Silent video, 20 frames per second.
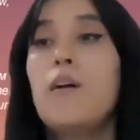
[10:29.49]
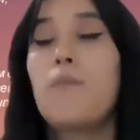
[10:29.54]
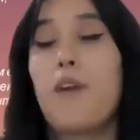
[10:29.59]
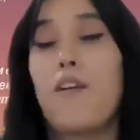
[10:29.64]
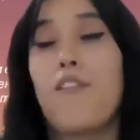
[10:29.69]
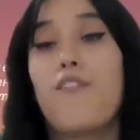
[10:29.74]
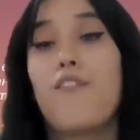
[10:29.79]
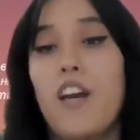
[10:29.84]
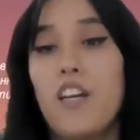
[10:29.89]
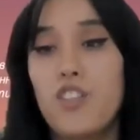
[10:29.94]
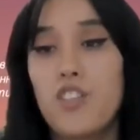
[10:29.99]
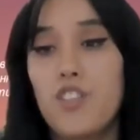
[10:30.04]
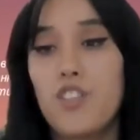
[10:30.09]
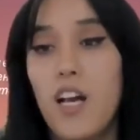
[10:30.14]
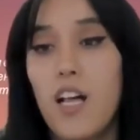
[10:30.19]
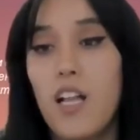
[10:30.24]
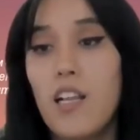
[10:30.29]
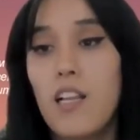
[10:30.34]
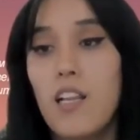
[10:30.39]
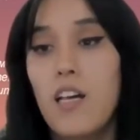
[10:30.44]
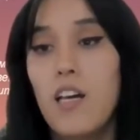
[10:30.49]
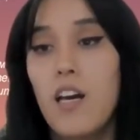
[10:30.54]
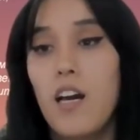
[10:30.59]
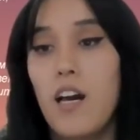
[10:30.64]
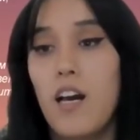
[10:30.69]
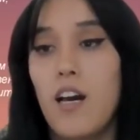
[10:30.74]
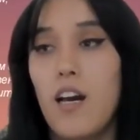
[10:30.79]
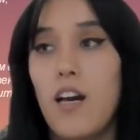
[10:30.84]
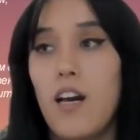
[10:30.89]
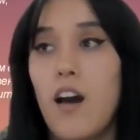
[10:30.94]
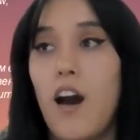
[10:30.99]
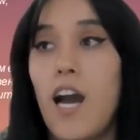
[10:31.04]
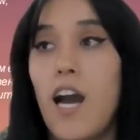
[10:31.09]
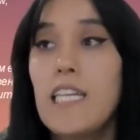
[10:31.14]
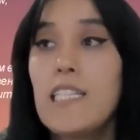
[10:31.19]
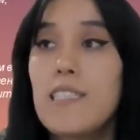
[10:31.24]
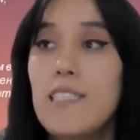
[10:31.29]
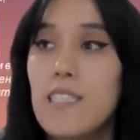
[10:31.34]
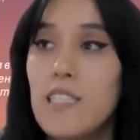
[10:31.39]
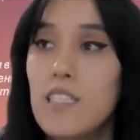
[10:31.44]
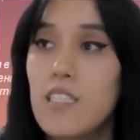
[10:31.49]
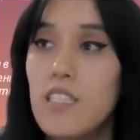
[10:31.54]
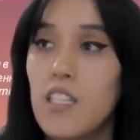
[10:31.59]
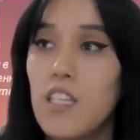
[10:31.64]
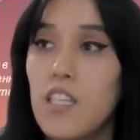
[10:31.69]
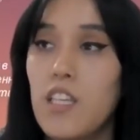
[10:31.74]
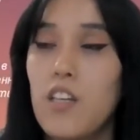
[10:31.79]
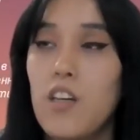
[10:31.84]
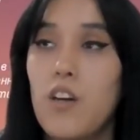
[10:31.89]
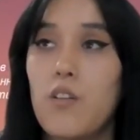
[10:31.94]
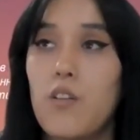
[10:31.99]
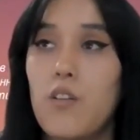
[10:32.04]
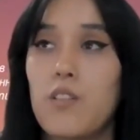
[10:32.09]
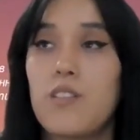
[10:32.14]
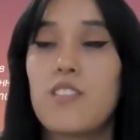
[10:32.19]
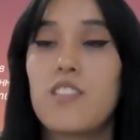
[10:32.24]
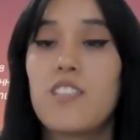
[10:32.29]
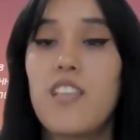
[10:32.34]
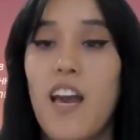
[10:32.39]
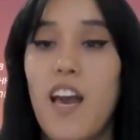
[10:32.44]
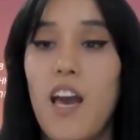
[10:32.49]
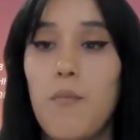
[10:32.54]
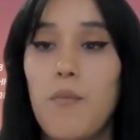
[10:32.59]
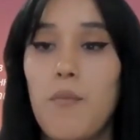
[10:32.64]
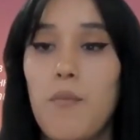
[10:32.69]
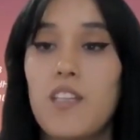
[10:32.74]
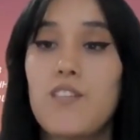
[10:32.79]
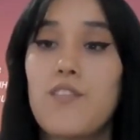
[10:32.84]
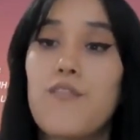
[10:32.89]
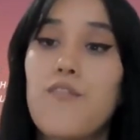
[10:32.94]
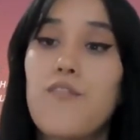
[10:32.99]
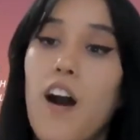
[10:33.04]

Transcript: professional ICT or STEM is